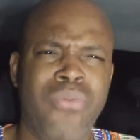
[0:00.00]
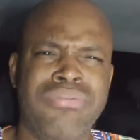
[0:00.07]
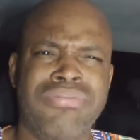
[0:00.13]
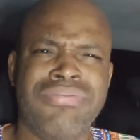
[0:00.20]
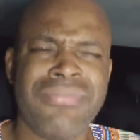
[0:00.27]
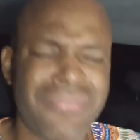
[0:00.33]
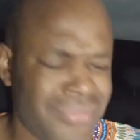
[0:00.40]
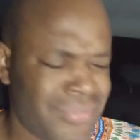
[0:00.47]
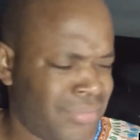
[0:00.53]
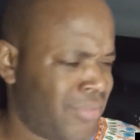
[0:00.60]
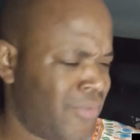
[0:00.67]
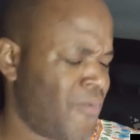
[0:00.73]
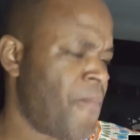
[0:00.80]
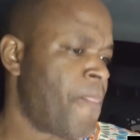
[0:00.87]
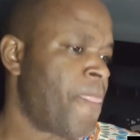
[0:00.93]
When they
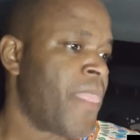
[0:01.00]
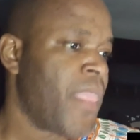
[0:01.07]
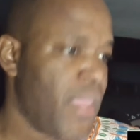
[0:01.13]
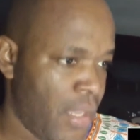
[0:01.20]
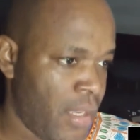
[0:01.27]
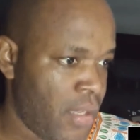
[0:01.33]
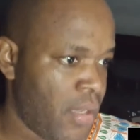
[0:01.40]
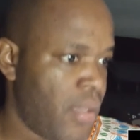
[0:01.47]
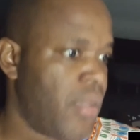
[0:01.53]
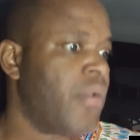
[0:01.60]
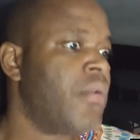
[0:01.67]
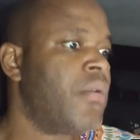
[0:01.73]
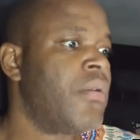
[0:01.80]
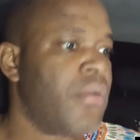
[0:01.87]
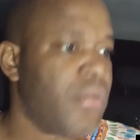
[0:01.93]
spread the
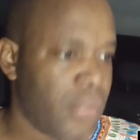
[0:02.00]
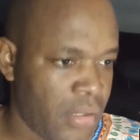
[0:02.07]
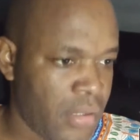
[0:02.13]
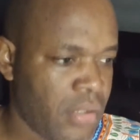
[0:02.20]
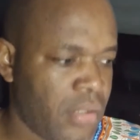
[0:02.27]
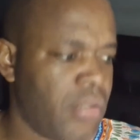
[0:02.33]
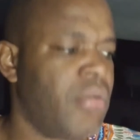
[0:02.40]
hate around.